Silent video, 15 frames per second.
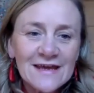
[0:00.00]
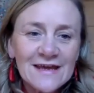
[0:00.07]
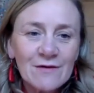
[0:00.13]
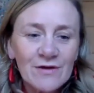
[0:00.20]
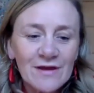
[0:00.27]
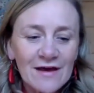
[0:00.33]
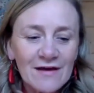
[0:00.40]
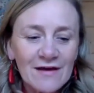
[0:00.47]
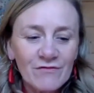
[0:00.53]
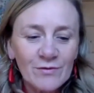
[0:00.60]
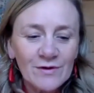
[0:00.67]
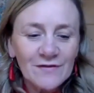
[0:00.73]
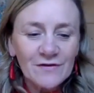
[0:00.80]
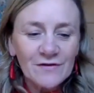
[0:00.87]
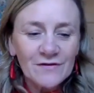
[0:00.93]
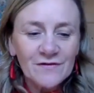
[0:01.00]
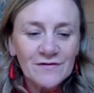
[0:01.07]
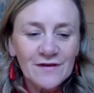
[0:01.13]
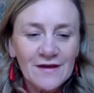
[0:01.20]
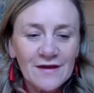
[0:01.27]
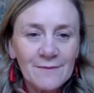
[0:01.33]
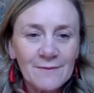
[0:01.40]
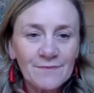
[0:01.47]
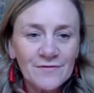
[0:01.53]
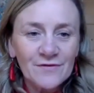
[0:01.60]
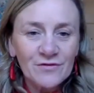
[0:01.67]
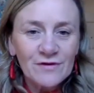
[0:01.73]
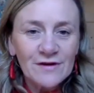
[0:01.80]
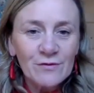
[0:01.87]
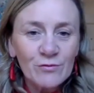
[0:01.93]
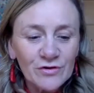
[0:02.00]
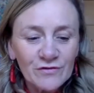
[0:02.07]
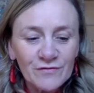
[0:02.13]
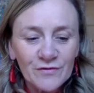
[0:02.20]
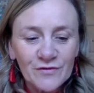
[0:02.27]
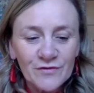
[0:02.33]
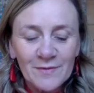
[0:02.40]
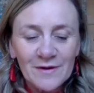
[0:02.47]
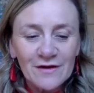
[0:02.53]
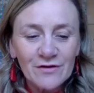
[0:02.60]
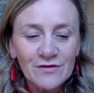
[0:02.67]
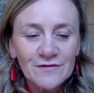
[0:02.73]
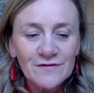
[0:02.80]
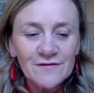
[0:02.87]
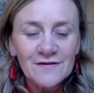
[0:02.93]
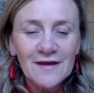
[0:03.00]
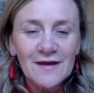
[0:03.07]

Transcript: we have with us three wonderful speakers.